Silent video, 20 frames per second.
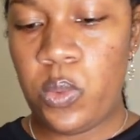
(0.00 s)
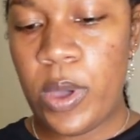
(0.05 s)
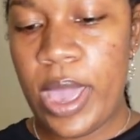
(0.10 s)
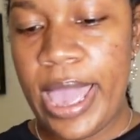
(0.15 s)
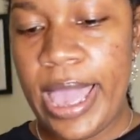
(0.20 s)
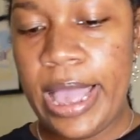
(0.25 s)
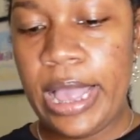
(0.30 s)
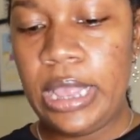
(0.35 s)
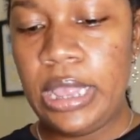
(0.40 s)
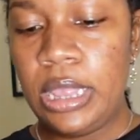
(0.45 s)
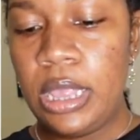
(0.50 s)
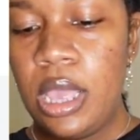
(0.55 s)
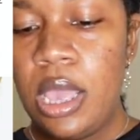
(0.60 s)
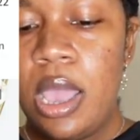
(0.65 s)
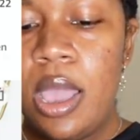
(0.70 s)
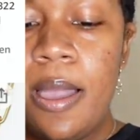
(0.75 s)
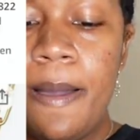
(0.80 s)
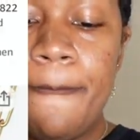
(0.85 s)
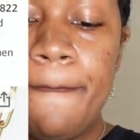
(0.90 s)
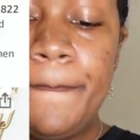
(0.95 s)
well.
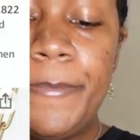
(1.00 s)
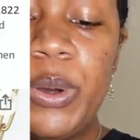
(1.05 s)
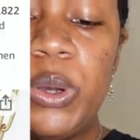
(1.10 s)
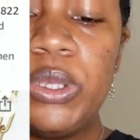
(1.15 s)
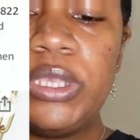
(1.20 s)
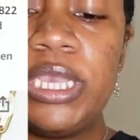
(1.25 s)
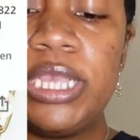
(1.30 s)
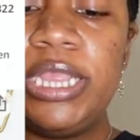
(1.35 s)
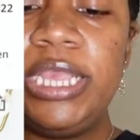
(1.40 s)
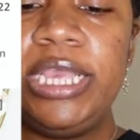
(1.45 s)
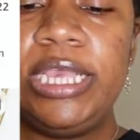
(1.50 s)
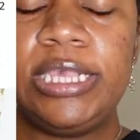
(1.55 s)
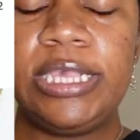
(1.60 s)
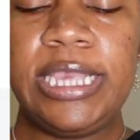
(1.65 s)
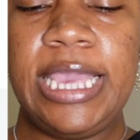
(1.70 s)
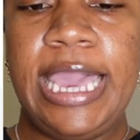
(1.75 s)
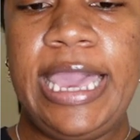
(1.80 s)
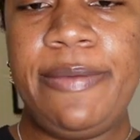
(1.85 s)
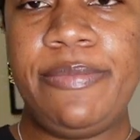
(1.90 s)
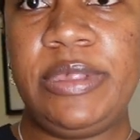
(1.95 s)
Both of these
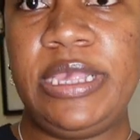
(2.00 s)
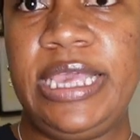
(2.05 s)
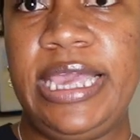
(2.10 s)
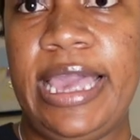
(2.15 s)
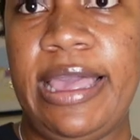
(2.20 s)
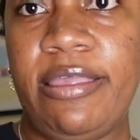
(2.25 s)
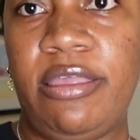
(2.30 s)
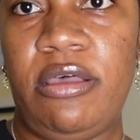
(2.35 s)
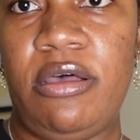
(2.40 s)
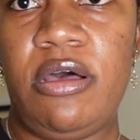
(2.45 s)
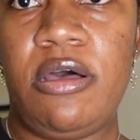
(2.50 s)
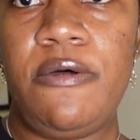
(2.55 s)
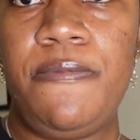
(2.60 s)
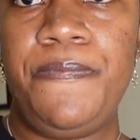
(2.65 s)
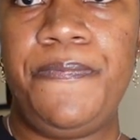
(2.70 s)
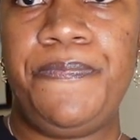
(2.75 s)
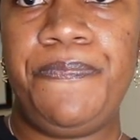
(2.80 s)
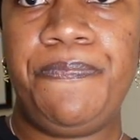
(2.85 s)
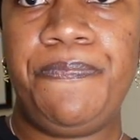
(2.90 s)
came together.